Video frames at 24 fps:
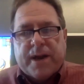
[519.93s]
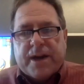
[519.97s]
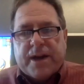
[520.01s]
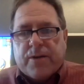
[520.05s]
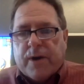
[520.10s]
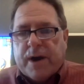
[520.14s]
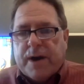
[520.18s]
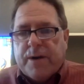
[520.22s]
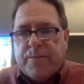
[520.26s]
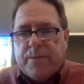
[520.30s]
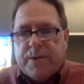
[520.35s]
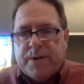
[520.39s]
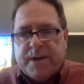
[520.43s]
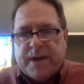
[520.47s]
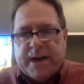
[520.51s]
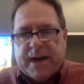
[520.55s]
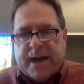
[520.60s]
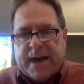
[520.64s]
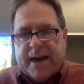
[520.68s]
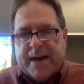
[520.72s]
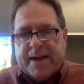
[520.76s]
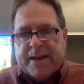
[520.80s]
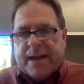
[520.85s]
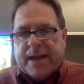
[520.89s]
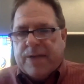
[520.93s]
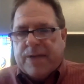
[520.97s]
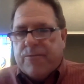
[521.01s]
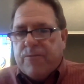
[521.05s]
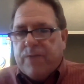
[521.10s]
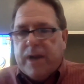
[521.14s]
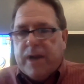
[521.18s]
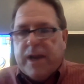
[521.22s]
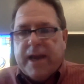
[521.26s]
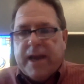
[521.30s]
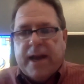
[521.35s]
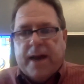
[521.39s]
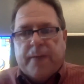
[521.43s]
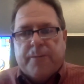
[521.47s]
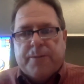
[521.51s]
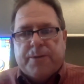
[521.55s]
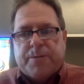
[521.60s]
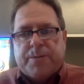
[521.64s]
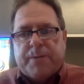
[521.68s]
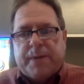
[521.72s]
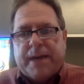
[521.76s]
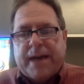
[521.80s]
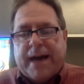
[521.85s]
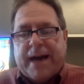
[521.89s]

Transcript: great one that I that really helps me.